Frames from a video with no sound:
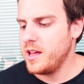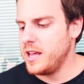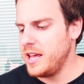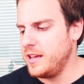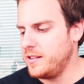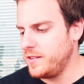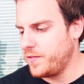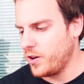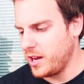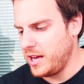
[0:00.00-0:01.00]
Easy
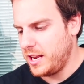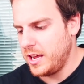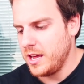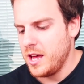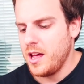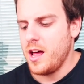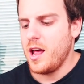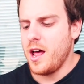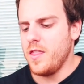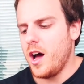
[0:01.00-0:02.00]
for eating.
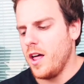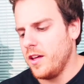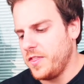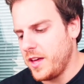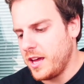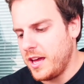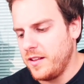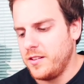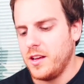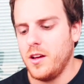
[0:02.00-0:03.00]
And the other thing
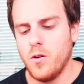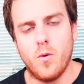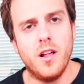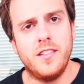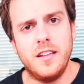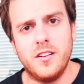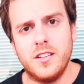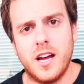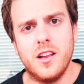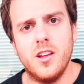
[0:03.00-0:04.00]
is, once these are
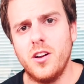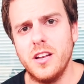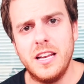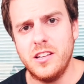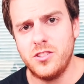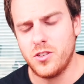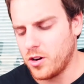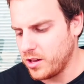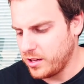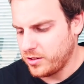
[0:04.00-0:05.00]
done, you don't need to
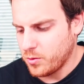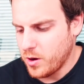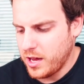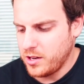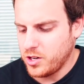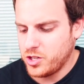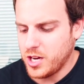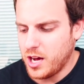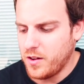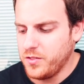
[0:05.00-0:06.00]
store this away in your
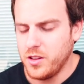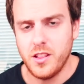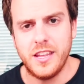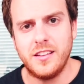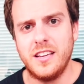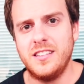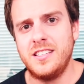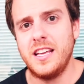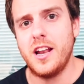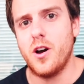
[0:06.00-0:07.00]
shelves. This can
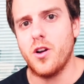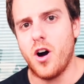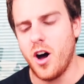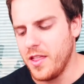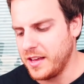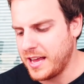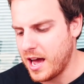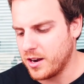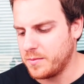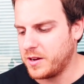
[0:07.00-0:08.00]
sit out on the
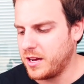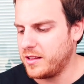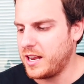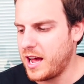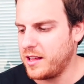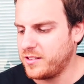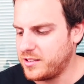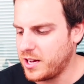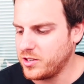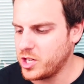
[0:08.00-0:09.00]
counter because it has
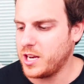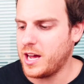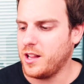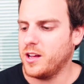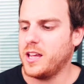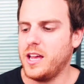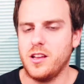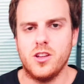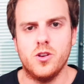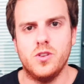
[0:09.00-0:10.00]
such an
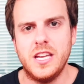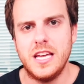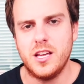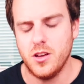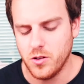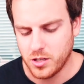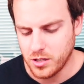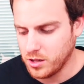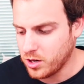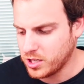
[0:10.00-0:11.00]
elegant, unique
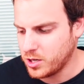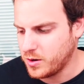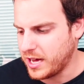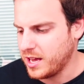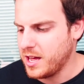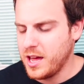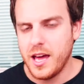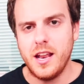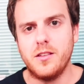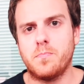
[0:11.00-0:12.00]
look to it.
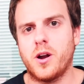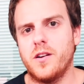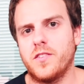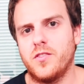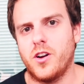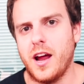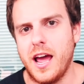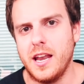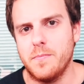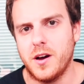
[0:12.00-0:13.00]
It is perfect for
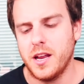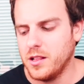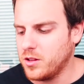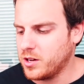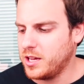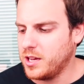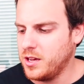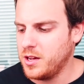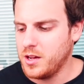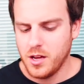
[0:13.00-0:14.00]
anybody
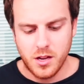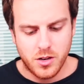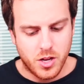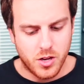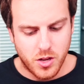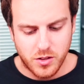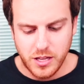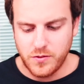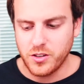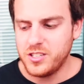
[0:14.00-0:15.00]
looking to use
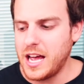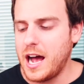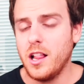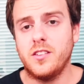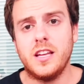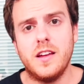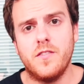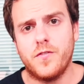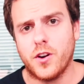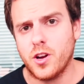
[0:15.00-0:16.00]
this for salads,
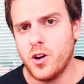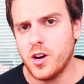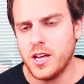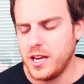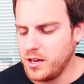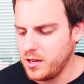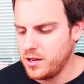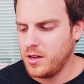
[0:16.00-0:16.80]
even for cooking.